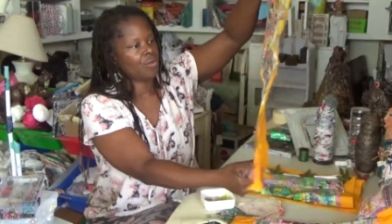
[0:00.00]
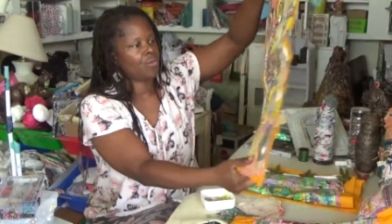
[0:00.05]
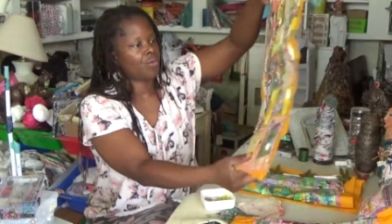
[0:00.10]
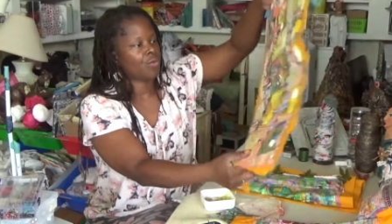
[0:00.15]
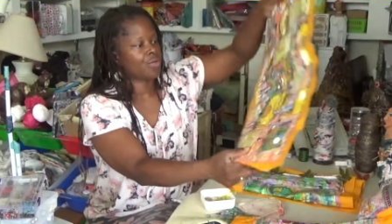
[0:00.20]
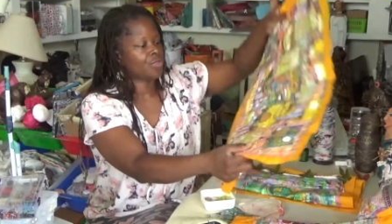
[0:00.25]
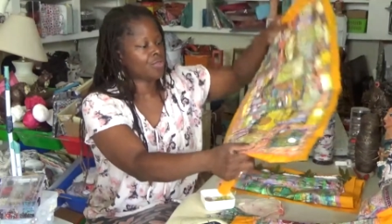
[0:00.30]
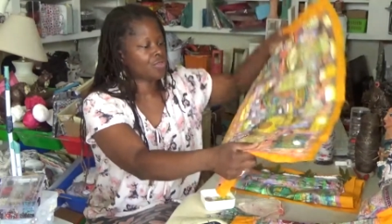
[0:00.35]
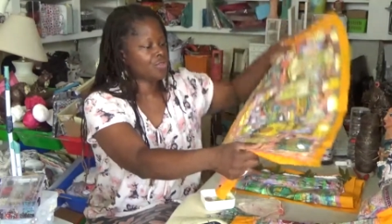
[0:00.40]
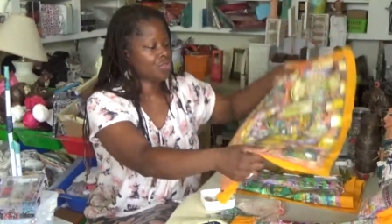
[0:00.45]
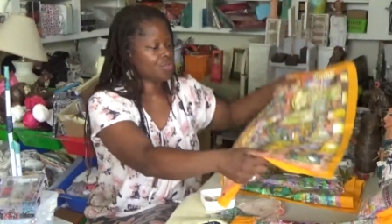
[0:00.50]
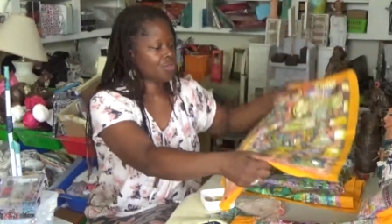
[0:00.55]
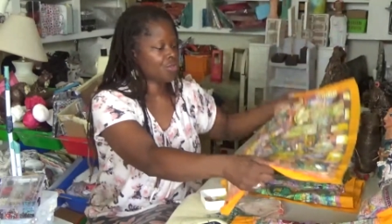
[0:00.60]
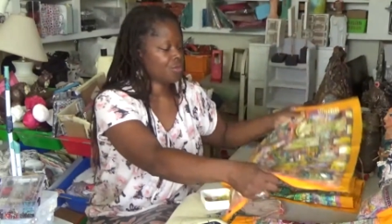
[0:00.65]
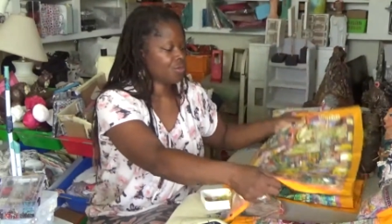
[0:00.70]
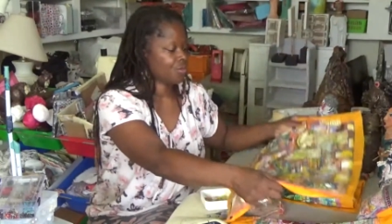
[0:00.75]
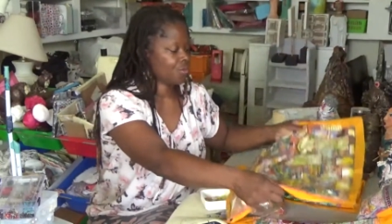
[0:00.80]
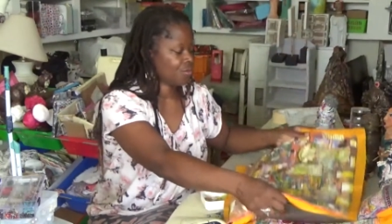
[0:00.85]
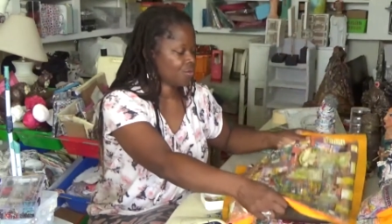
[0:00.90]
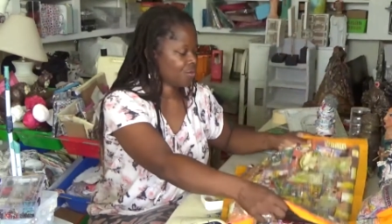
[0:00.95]
was
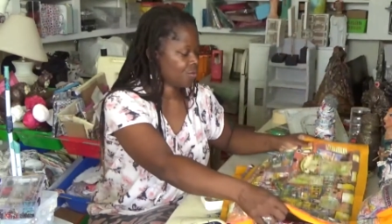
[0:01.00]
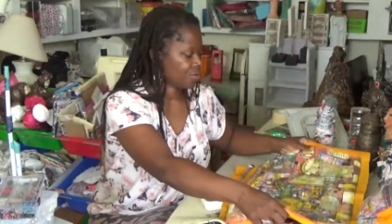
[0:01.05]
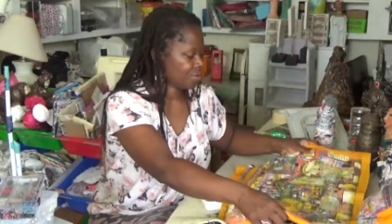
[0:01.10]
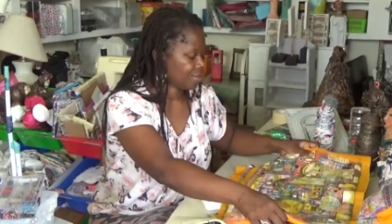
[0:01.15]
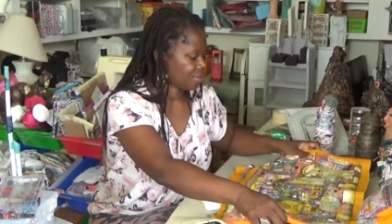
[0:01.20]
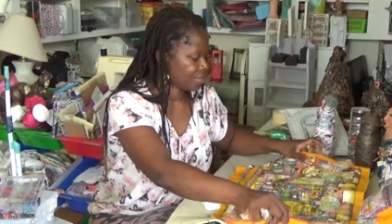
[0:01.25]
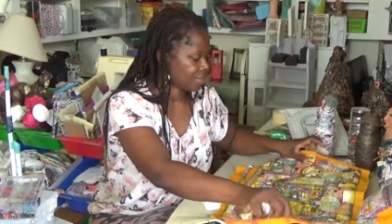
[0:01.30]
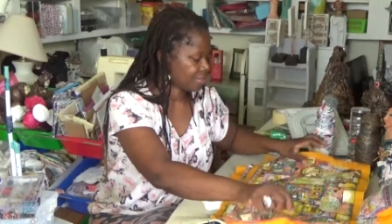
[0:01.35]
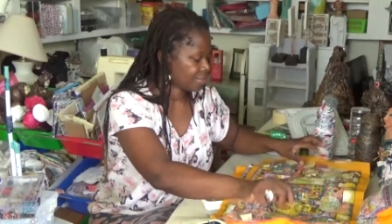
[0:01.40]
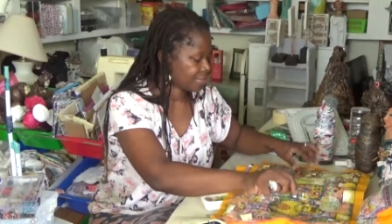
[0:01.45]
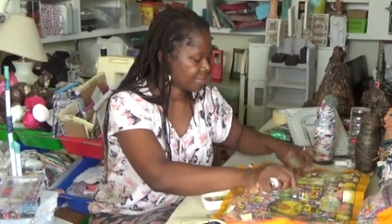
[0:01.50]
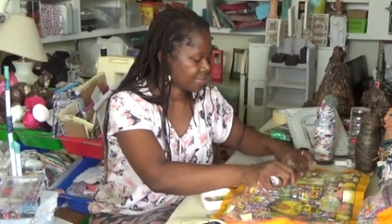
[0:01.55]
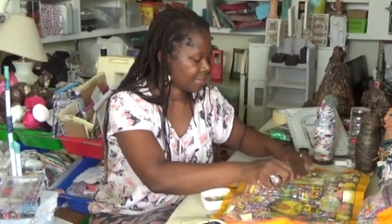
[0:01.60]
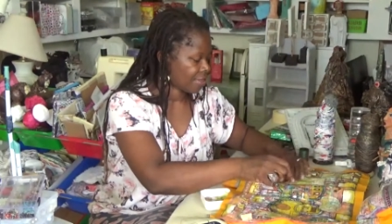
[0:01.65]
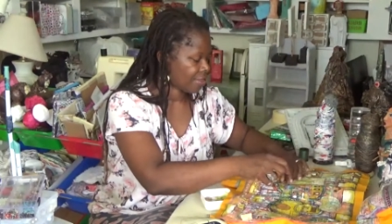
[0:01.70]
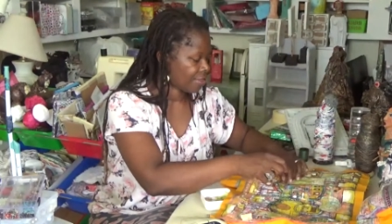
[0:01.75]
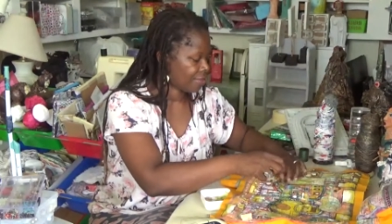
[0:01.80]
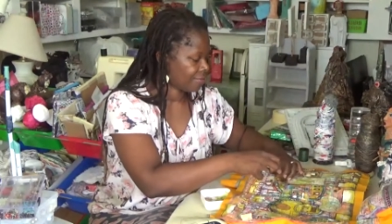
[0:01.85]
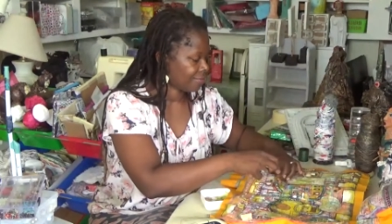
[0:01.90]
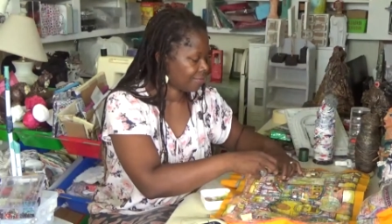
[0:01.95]
to
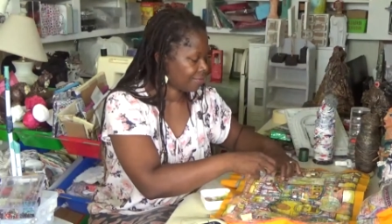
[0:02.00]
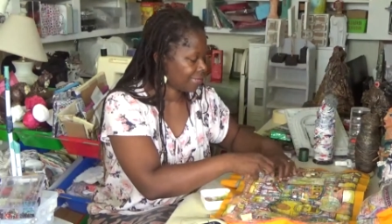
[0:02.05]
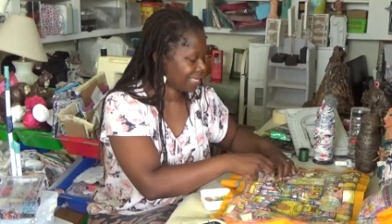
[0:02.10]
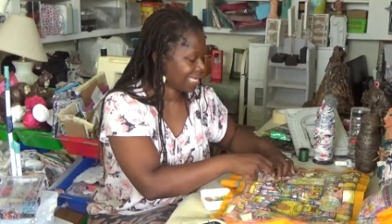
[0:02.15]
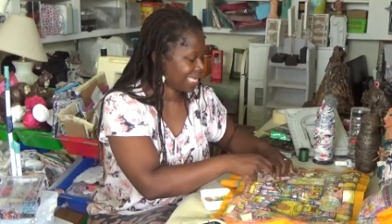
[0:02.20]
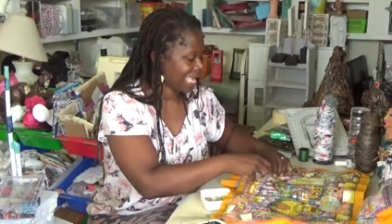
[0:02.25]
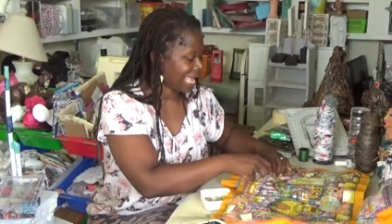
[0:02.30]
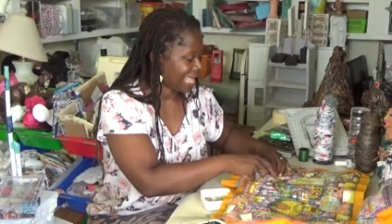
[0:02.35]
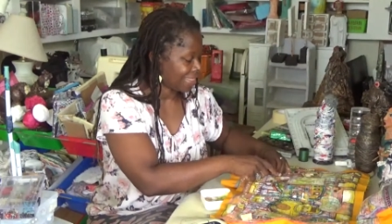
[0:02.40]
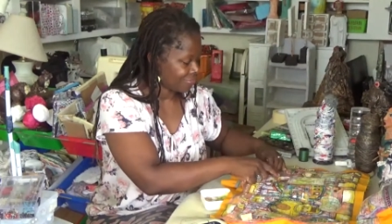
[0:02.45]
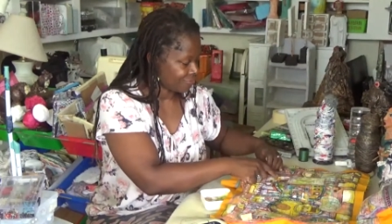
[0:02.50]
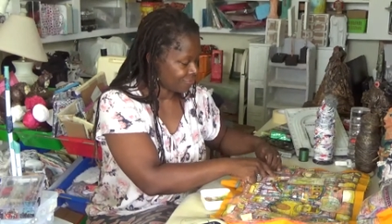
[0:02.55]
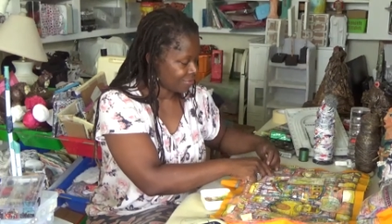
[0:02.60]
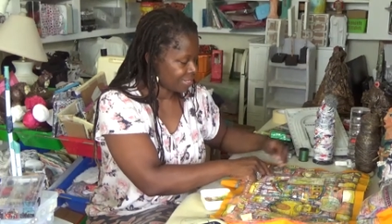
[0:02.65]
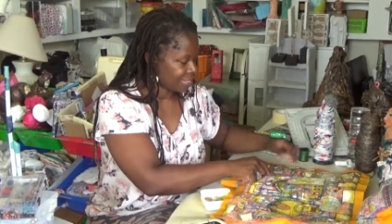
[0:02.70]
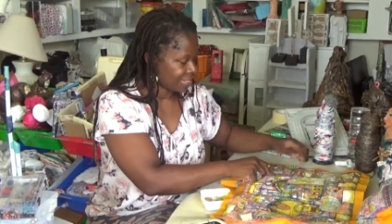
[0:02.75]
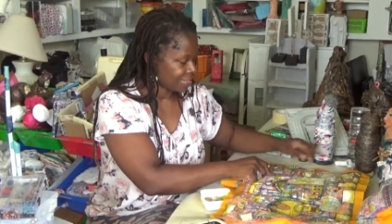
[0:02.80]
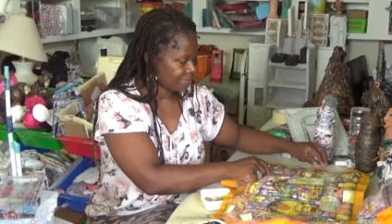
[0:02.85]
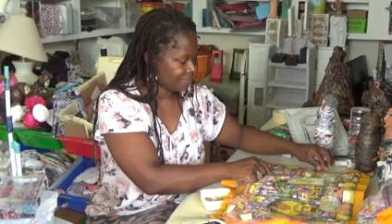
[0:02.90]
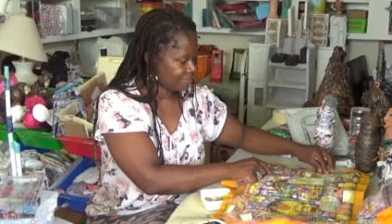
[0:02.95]
start
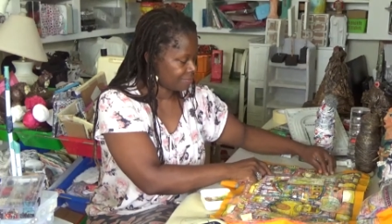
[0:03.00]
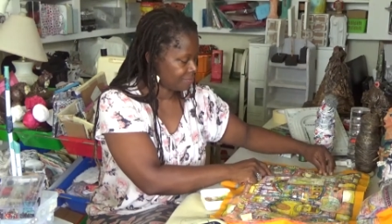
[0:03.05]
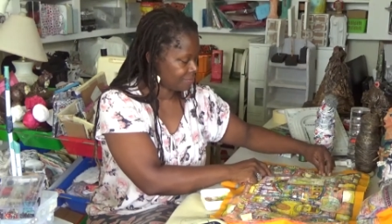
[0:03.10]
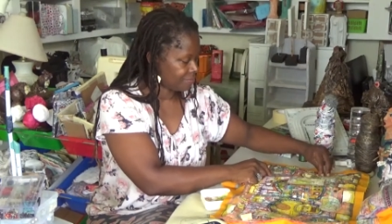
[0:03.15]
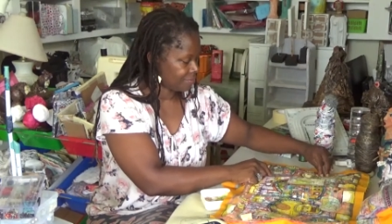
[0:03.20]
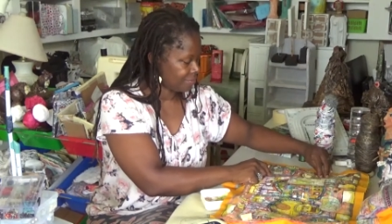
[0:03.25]
gathering them.